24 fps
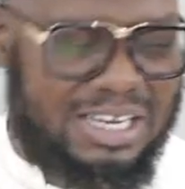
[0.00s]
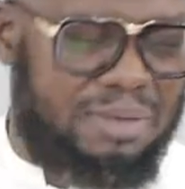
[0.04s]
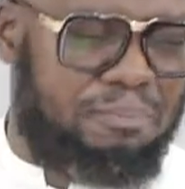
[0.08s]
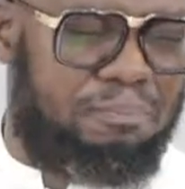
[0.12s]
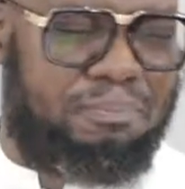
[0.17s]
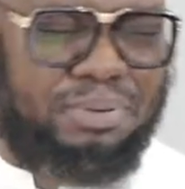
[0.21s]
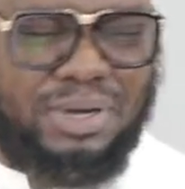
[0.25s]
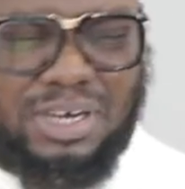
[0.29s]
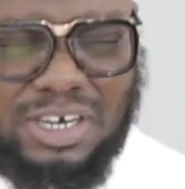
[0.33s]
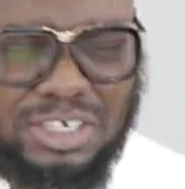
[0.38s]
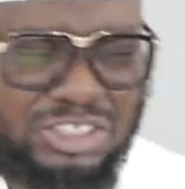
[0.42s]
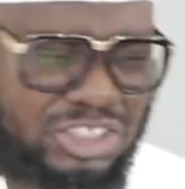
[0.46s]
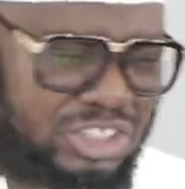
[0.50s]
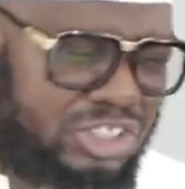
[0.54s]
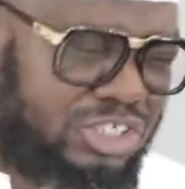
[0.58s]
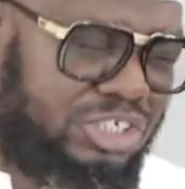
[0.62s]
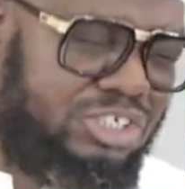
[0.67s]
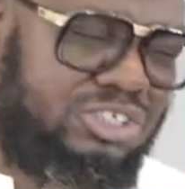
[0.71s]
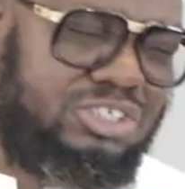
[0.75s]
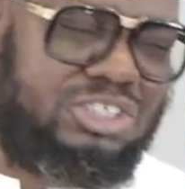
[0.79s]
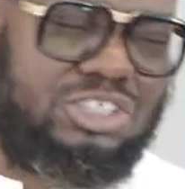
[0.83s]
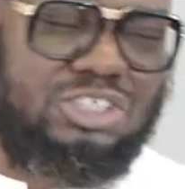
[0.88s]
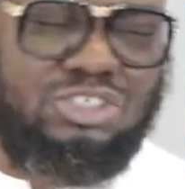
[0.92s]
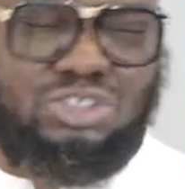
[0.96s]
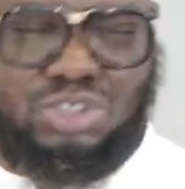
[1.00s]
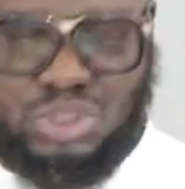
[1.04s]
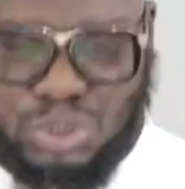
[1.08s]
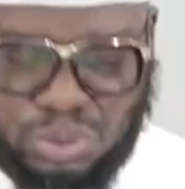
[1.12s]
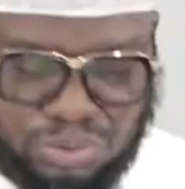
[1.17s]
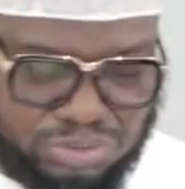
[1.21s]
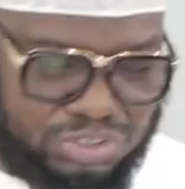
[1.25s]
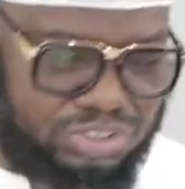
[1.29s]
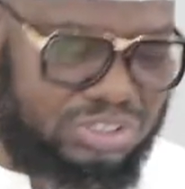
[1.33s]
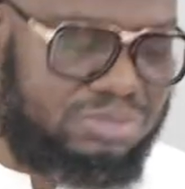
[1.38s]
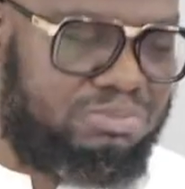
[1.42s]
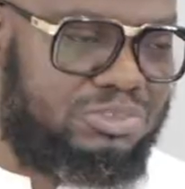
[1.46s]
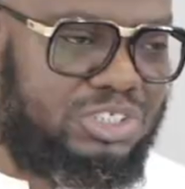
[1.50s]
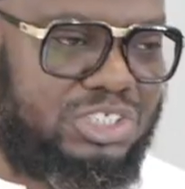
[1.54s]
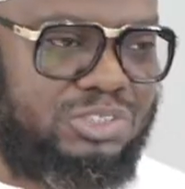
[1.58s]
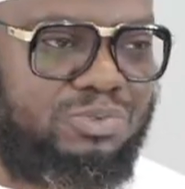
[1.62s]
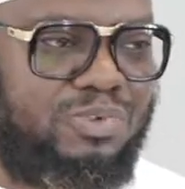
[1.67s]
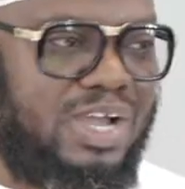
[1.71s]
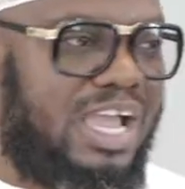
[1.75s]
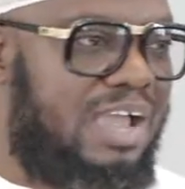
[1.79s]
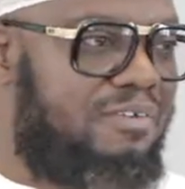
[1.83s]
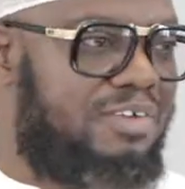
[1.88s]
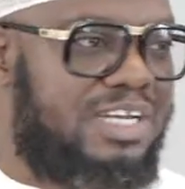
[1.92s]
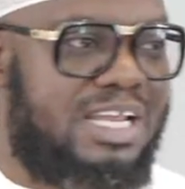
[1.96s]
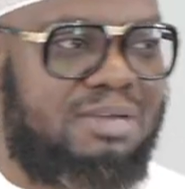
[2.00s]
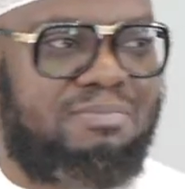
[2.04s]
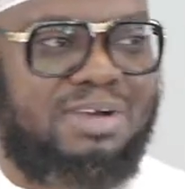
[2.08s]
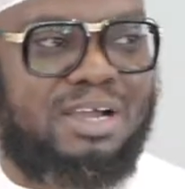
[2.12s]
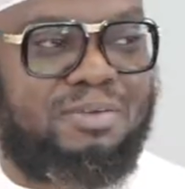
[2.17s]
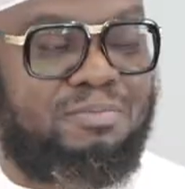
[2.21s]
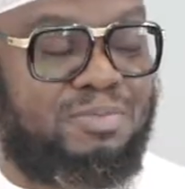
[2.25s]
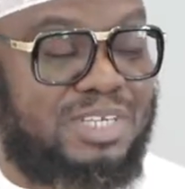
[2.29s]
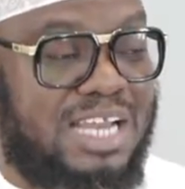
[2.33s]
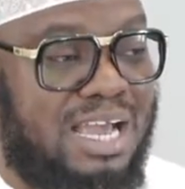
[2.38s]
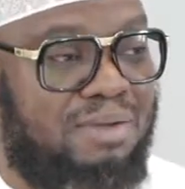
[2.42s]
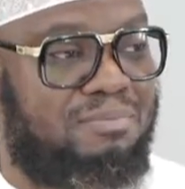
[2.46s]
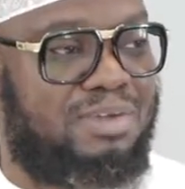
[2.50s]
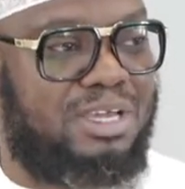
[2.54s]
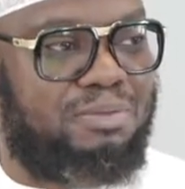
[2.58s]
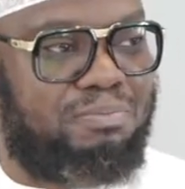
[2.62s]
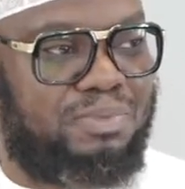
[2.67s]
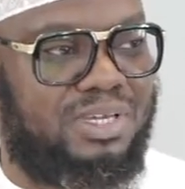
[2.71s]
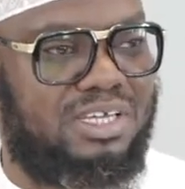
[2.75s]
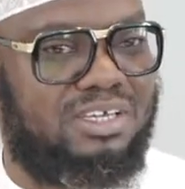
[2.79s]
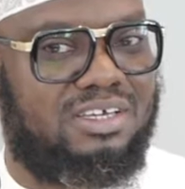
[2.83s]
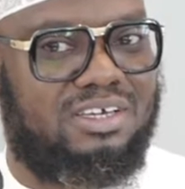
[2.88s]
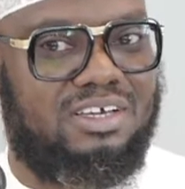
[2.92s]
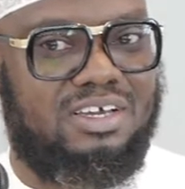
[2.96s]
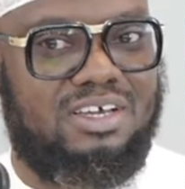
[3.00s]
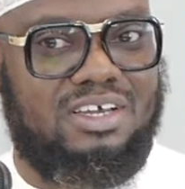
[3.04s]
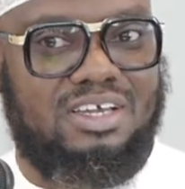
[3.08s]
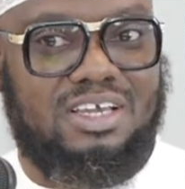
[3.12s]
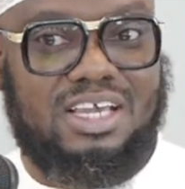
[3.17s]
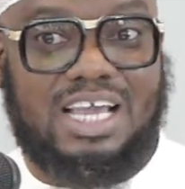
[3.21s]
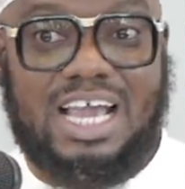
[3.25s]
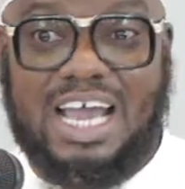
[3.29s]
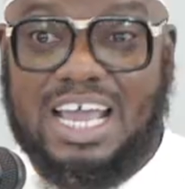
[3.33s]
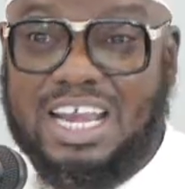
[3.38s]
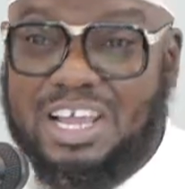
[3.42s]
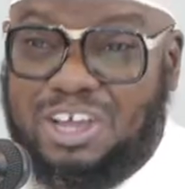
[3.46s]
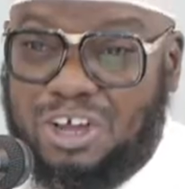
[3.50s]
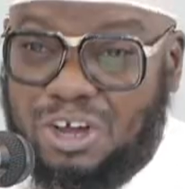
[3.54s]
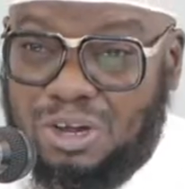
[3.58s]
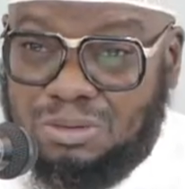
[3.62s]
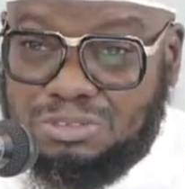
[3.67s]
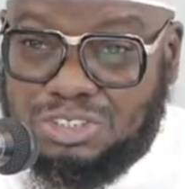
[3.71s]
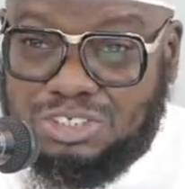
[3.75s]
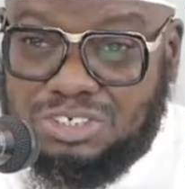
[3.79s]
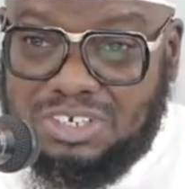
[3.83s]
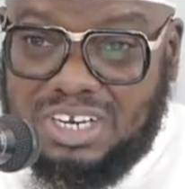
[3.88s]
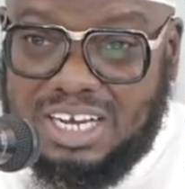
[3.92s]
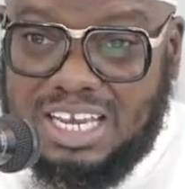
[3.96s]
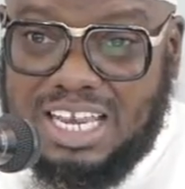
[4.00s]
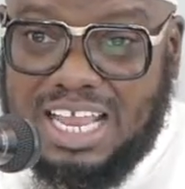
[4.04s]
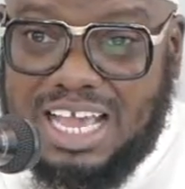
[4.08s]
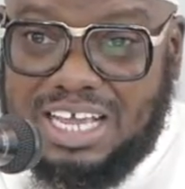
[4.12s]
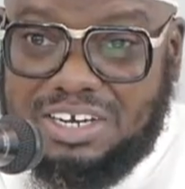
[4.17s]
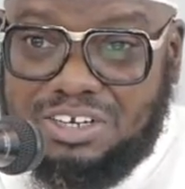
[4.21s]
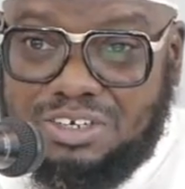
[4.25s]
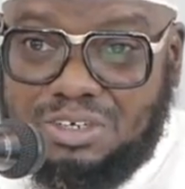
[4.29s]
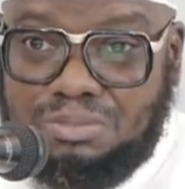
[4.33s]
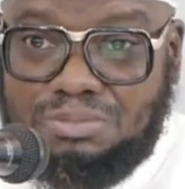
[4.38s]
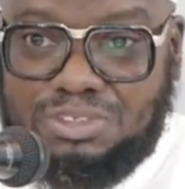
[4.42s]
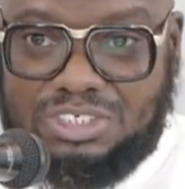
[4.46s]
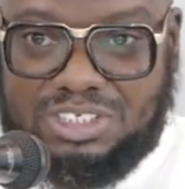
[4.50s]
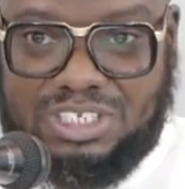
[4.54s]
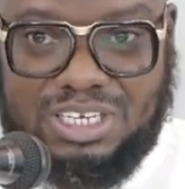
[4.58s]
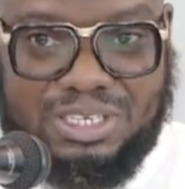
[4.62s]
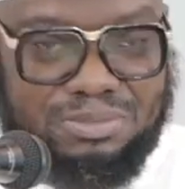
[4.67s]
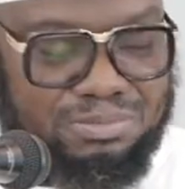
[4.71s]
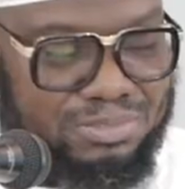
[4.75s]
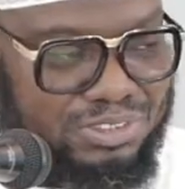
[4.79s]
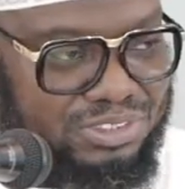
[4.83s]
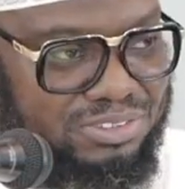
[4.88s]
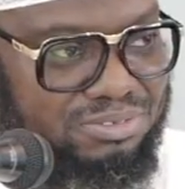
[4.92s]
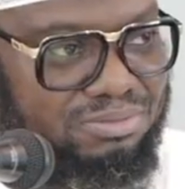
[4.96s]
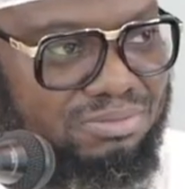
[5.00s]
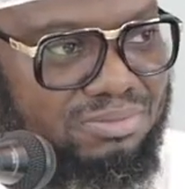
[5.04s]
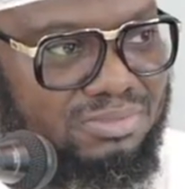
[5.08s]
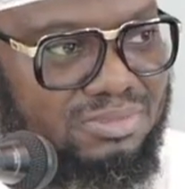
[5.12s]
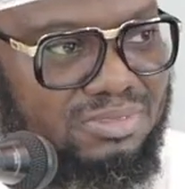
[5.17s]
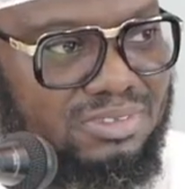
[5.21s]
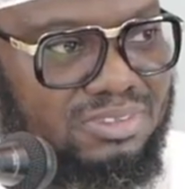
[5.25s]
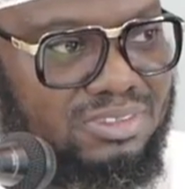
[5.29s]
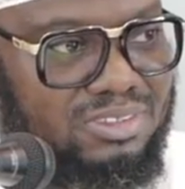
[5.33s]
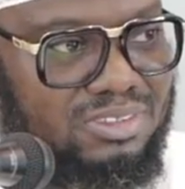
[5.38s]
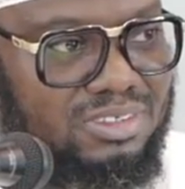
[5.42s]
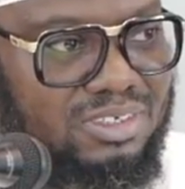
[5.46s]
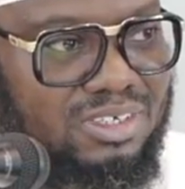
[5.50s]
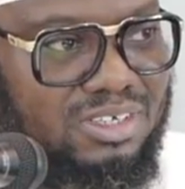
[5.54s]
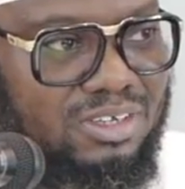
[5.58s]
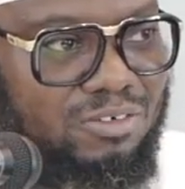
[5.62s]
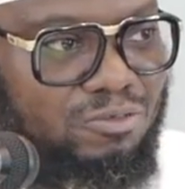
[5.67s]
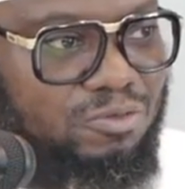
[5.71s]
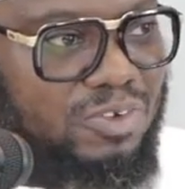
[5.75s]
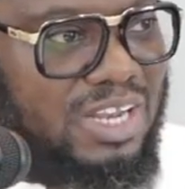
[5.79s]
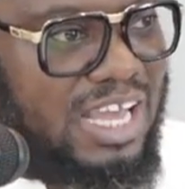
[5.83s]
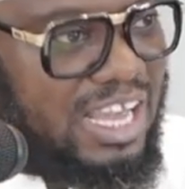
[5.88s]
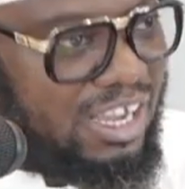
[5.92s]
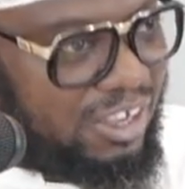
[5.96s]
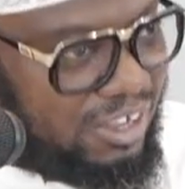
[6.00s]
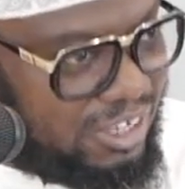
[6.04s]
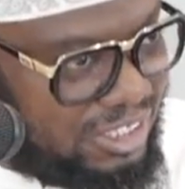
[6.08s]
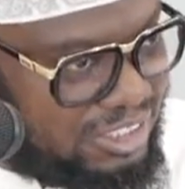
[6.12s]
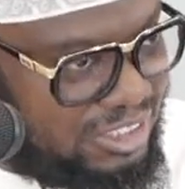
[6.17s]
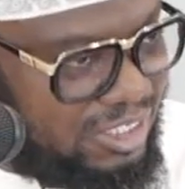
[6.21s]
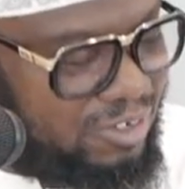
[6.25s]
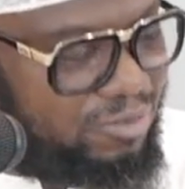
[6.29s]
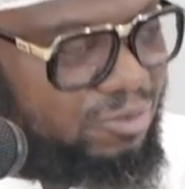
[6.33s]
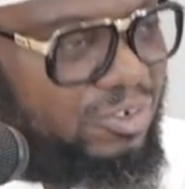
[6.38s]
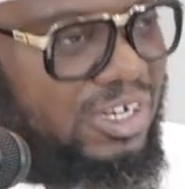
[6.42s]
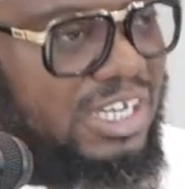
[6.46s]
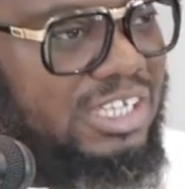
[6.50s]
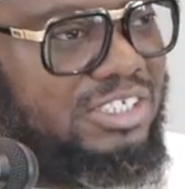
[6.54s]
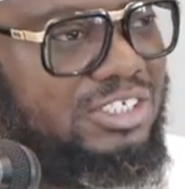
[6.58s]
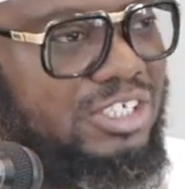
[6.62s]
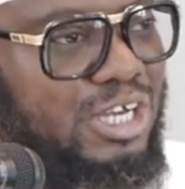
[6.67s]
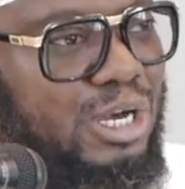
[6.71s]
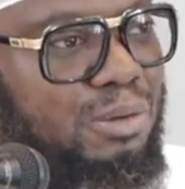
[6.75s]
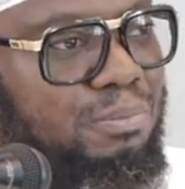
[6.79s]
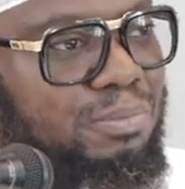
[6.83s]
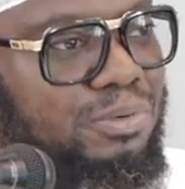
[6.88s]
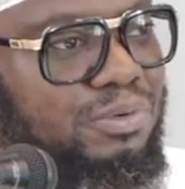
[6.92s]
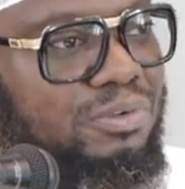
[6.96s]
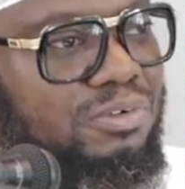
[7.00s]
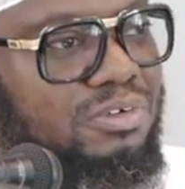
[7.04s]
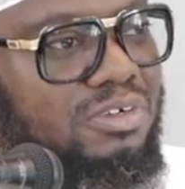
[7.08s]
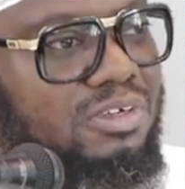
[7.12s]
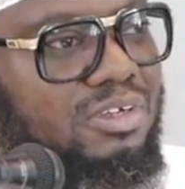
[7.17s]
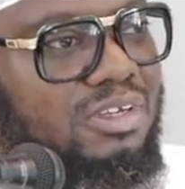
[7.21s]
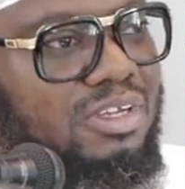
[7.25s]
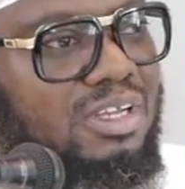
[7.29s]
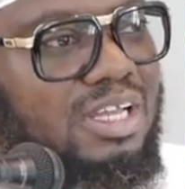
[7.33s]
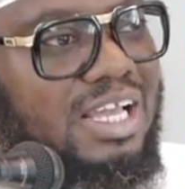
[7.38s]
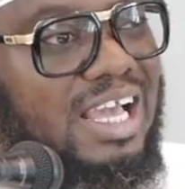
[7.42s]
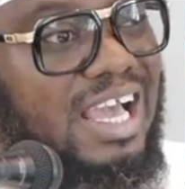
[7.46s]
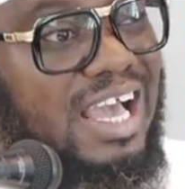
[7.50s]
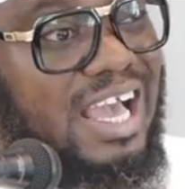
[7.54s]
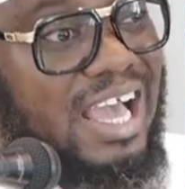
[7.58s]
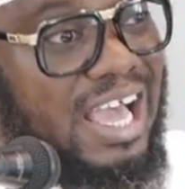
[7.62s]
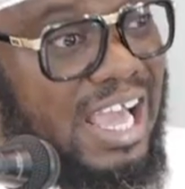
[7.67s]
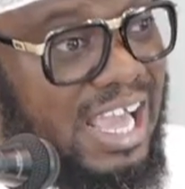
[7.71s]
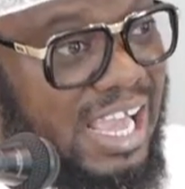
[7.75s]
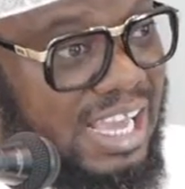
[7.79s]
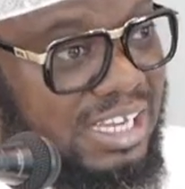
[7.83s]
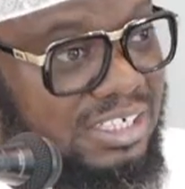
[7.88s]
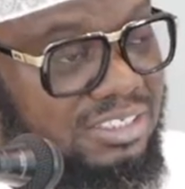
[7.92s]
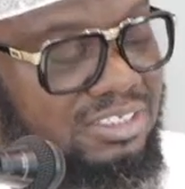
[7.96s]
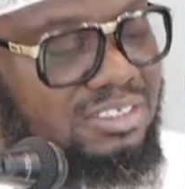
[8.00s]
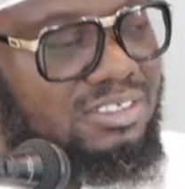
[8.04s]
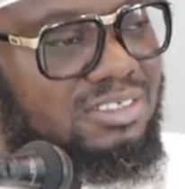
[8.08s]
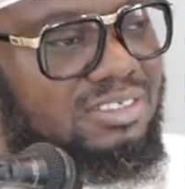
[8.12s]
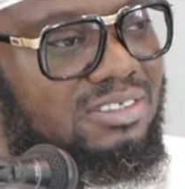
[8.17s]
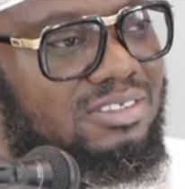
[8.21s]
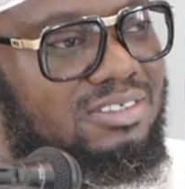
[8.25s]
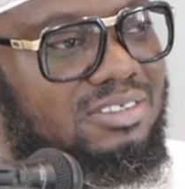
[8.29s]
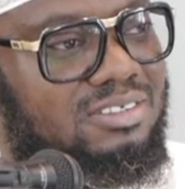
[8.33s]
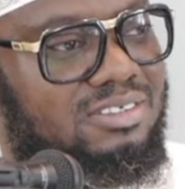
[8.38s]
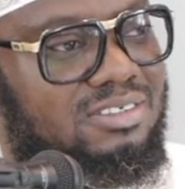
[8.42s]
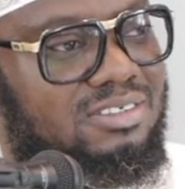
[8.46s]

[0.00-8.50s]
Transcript: killing, persecuting, torturing Muslims, wherever they might, that may be, and it comes to the land of the Muslims, like Qatar, for example. And